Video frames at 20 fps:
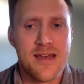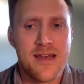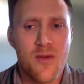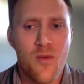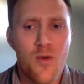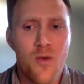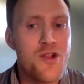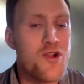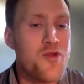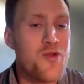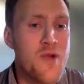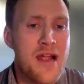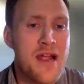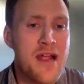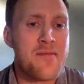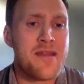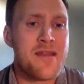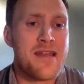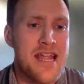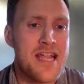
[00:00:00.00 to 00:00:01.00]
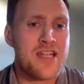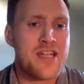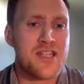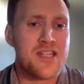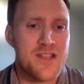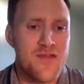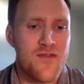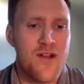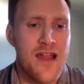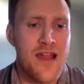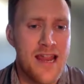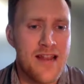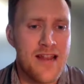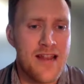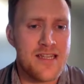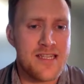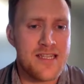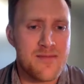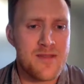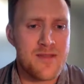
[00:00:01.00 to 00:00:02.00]
What are your recommendations for
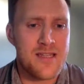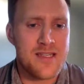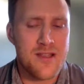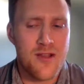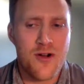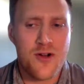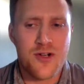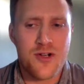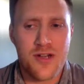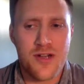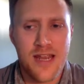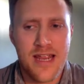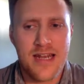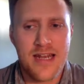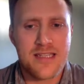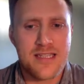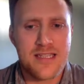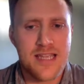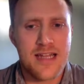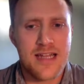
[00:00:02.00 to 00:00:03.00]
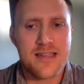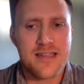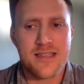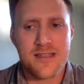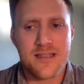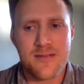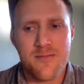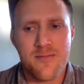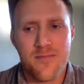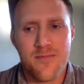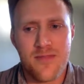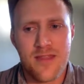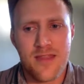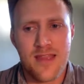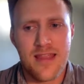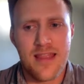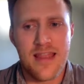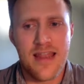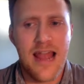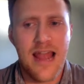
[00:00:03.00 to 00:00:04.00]
handling some of these larger data sets?
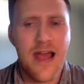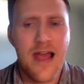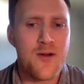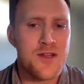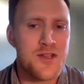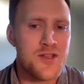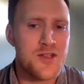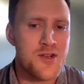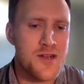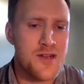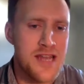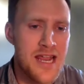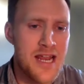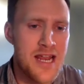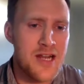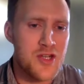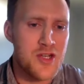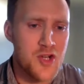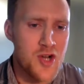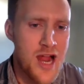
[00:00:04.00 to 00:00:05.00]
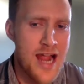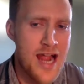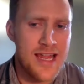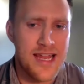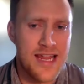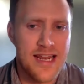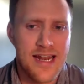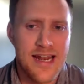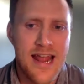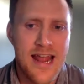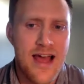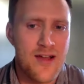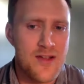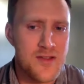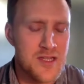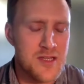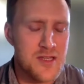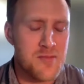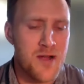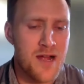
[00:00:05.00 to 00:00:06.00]
And then how has your data tracking and
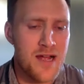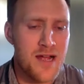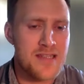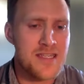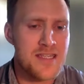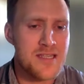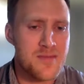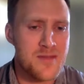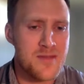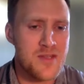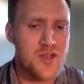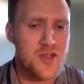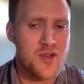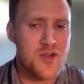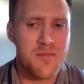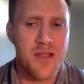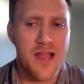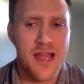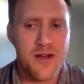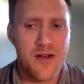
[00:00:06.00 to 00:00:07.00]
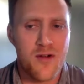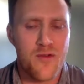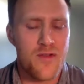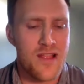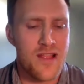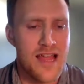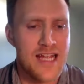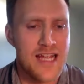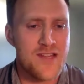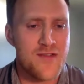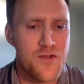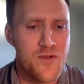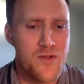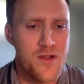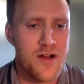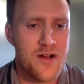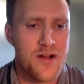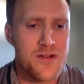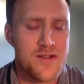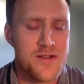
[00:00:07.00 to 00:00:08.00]
analysis process been streamlined over the last few
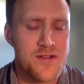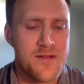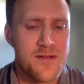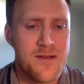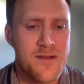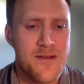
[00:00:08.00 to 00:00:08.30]
years?